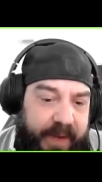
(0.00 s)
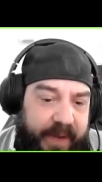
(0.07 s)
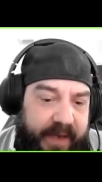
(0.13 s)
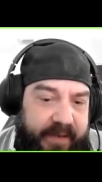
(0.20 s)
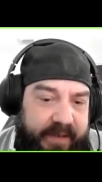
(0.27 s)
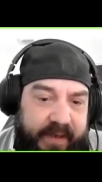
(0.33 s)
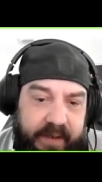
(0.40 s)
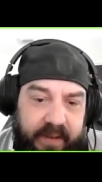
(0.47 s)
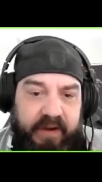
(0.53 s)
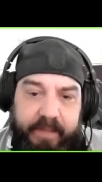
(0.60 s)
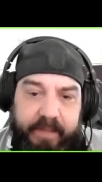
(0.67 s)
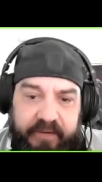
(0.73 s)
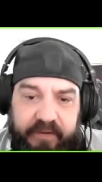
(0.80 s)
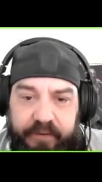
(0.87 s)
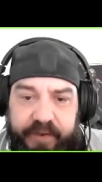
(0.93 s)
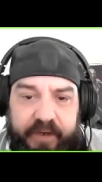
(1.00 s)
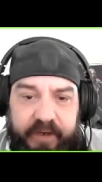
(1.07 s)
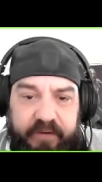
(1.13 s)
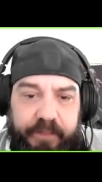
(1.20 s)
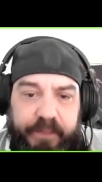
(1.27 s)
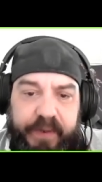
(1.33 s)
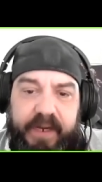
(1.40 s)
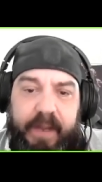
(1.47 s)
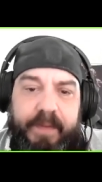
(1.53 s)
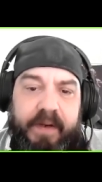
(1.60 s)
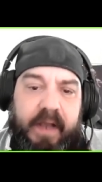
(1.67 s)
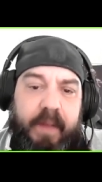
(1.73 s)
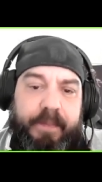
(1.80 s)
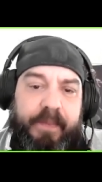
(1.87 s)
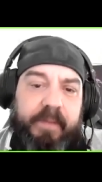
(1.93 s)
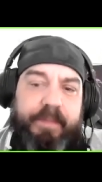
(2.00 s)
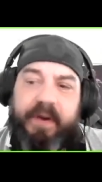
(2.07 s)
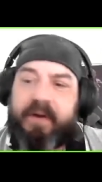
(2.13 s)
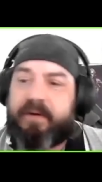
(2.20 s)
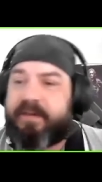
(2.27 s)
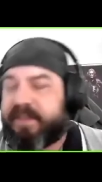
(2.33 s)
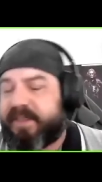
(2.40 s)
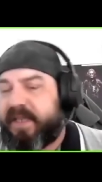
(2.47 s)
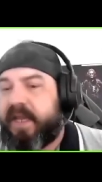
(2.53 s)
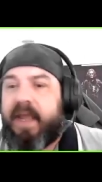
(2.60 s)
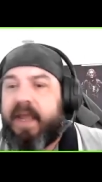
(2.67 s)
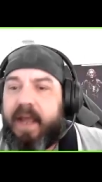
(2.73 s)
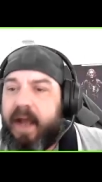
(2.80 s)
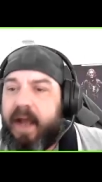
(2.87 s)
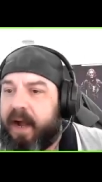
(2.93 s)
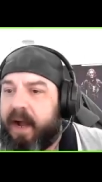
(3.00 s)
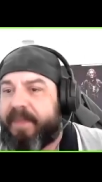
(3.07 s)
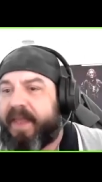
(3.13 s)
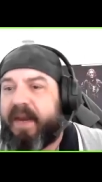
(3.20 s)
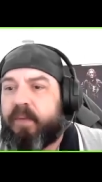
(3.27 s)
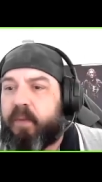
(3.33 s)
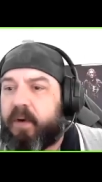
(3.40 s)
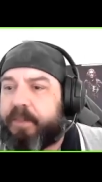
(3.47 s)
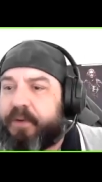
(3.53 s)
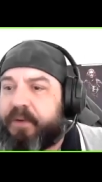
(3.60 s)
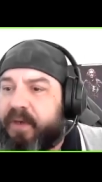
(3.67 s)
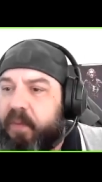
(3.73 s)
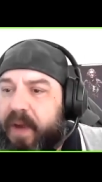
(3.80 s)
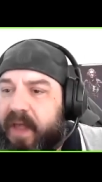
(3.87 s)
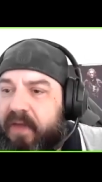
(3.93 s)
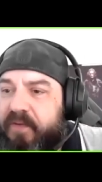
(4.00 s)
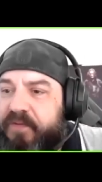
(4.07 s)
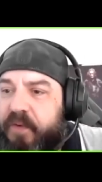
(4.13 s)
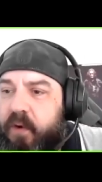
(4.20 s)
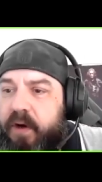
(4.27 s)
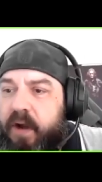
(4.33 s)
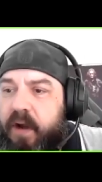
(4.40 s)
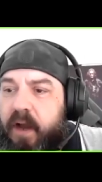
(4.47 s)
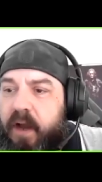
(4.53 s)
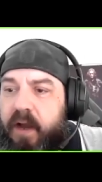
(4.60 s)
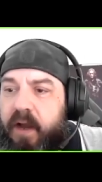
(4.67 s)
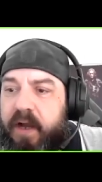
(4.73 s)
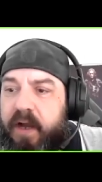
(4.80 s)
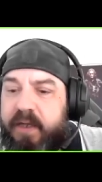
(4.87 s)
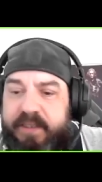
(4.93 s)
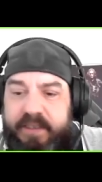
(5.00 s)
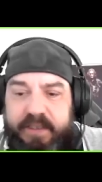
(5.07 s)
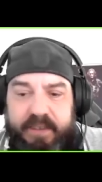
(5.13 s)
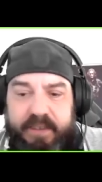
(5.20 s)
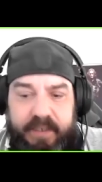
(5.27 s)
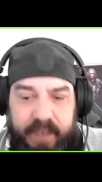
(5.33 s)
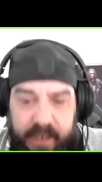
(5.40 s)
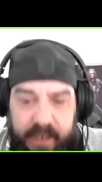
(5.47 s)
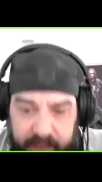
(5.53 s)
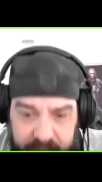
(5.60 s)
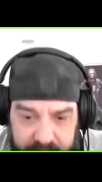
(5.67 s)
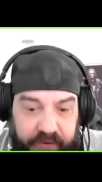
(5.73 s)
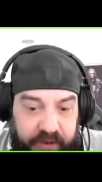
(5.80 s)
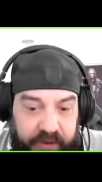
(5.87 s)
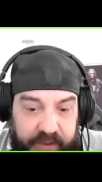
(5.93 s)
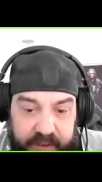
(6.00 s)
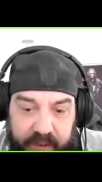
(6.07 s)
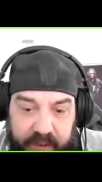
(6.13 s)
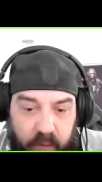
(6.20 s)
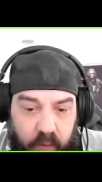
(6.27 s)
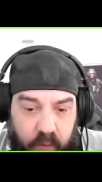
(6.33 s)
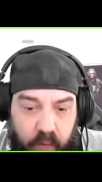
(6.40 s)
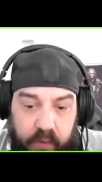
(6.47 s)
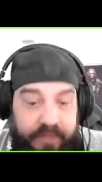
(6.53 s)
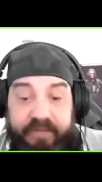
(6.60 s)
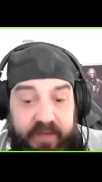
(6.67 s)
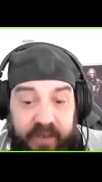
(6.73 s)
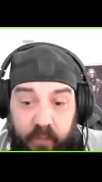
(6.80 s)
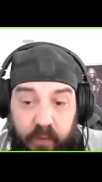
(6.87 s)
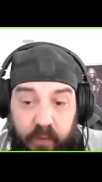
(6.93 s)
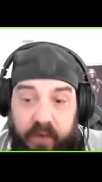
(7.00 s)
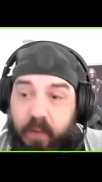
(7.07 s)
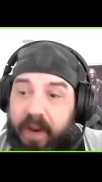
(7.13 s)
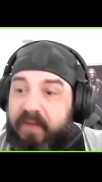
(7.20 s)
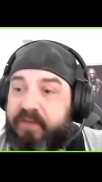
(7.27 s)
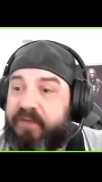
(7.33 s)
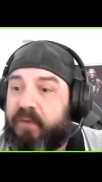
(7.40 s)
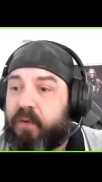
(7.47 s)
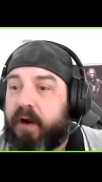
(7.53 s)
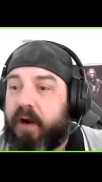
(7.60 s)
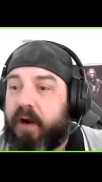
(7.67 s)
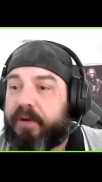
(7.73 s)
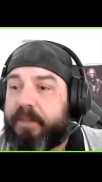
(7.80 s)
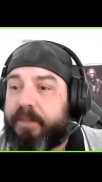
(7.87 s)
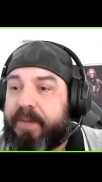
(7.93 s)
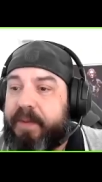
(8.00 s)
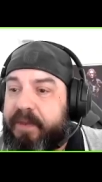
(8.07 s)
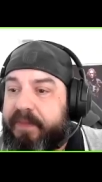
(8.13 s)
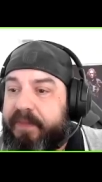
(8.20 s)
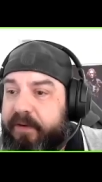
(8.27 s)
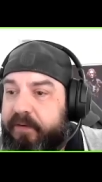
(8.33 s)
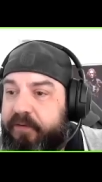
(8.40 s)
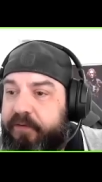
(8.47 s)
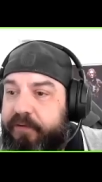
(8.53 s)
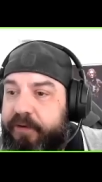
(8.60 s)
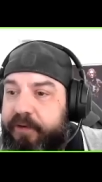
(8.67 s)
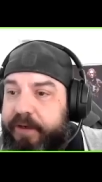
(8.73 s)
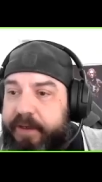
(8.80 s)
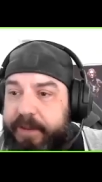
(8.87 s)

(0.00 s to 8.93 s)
And let me share my screen and just bring up a couple of posts um, that have worked pretty well for us internally or things I've seen work well for other people in the industry.